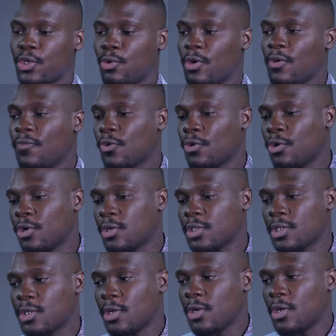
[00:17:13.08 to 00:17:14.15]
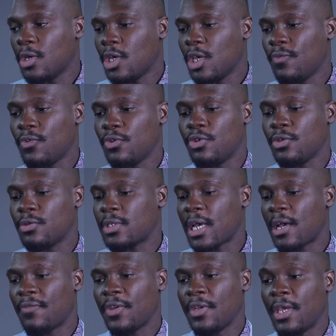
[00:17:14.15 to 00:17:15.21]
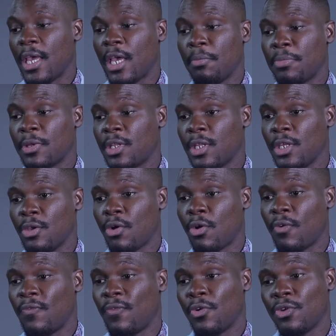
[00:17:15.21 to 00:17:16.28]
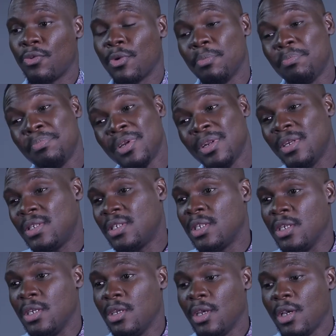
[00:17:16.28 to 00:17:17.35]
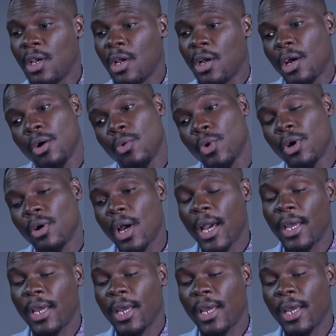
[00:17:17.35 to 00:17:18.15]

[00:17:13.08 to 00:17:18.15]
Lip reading: so if you don't have any empathy or vulnerability, well,